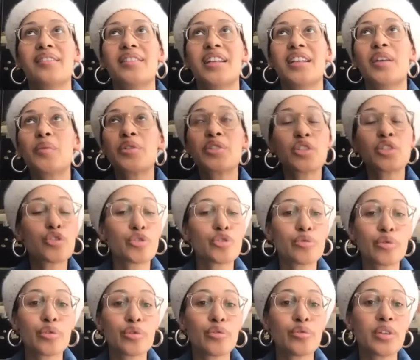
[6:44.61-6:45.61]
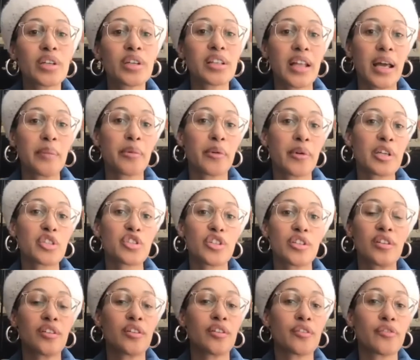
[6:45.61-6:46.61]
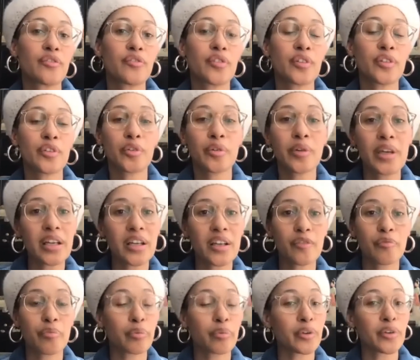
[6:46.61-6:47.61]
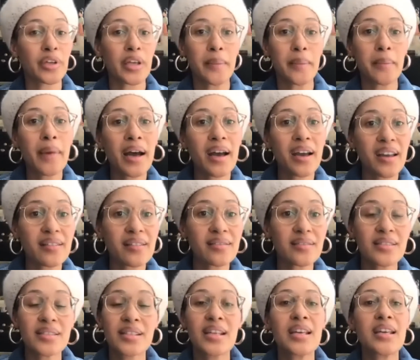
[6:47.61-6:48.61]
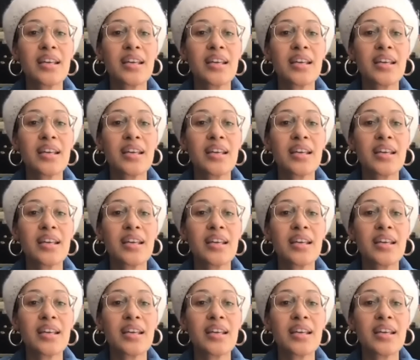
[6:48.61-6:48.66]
it was a true collaboration of creative brilliant minds